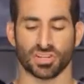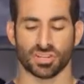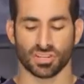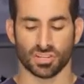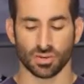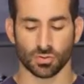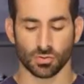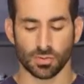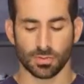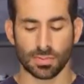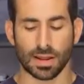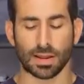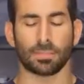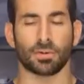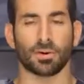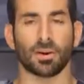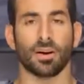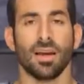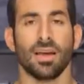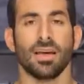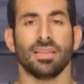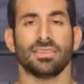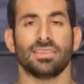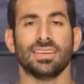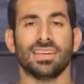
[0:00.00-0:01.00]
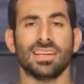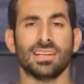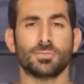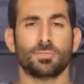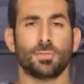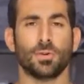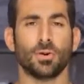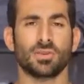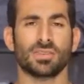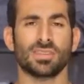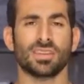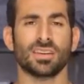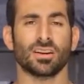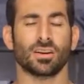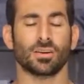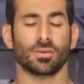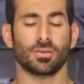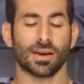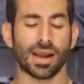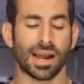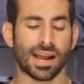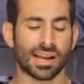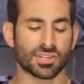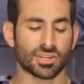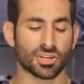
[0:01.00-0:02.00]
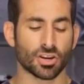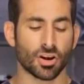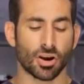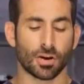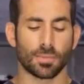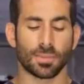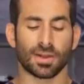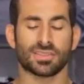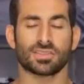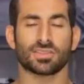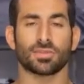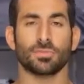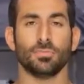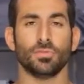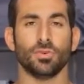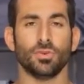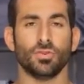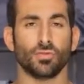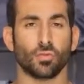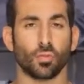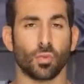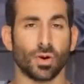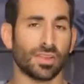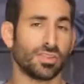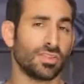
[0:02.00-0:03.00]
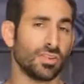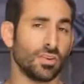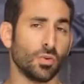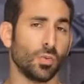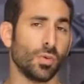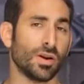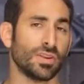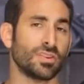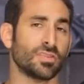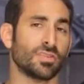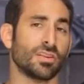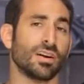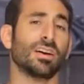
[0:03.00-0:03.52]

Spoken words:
So remember, these boots in a crash are meant to move with you when you're